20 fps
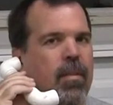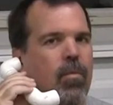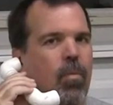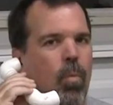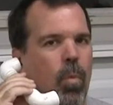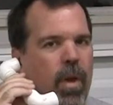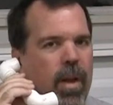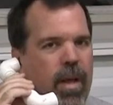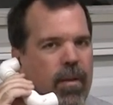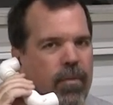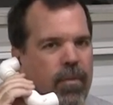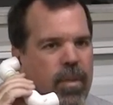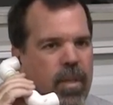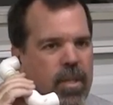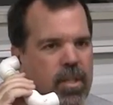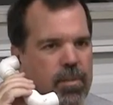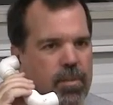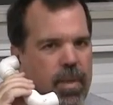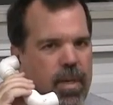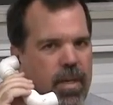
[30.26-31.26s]
Whatever
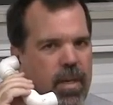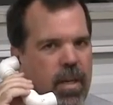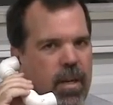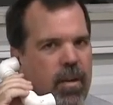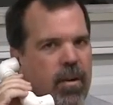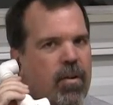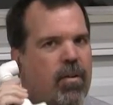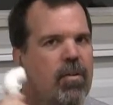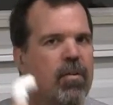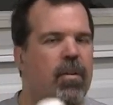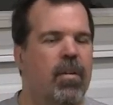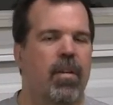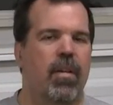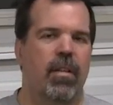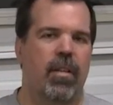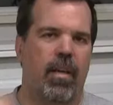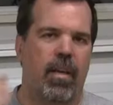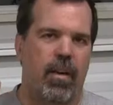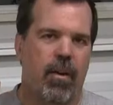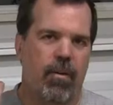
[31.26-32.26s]
they speak here,
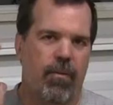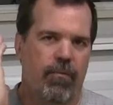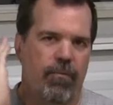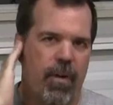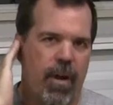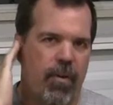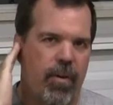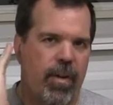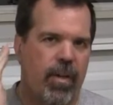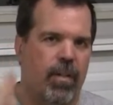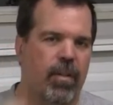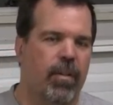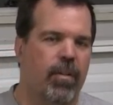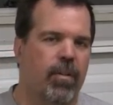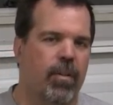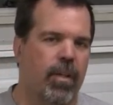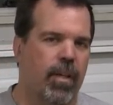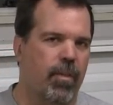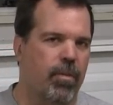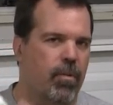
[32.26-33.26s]
they hear very
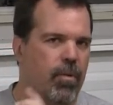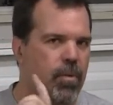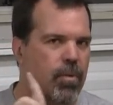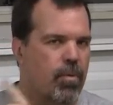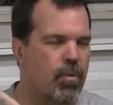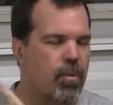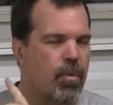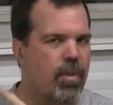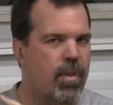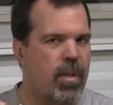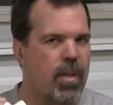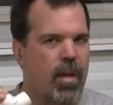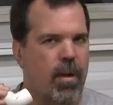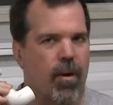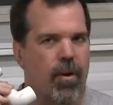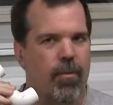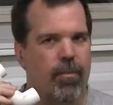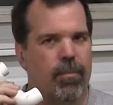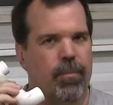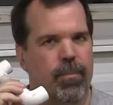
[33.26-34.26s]
clearly th through the
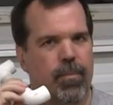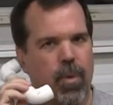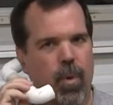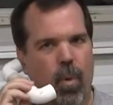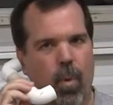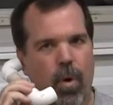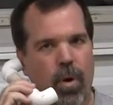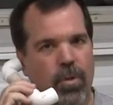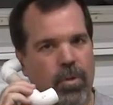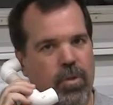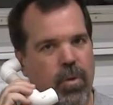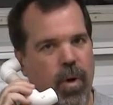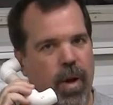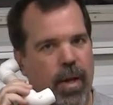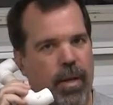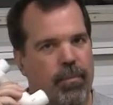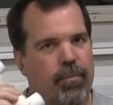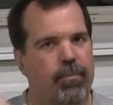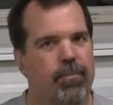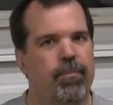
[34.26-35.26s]
ear. Works
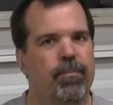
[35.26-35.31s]
great.